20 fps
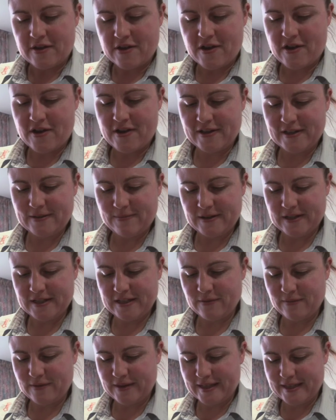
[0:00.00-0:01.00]
we
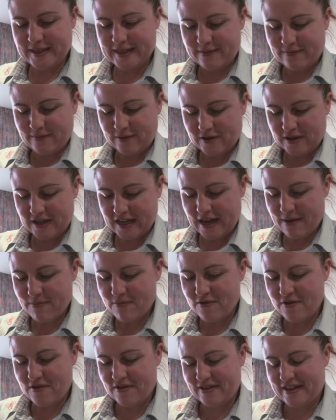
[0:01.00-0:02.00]
getting this increase,
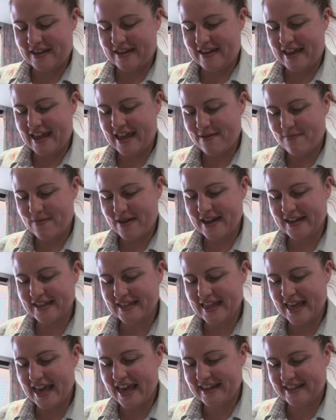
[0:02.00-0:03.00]
and what was happening in
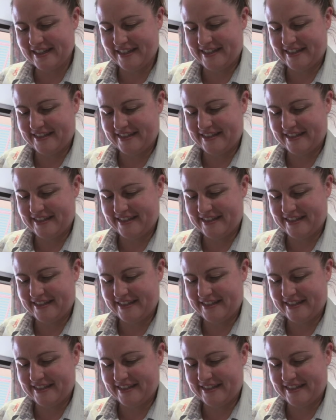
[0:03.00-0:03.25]
the unit?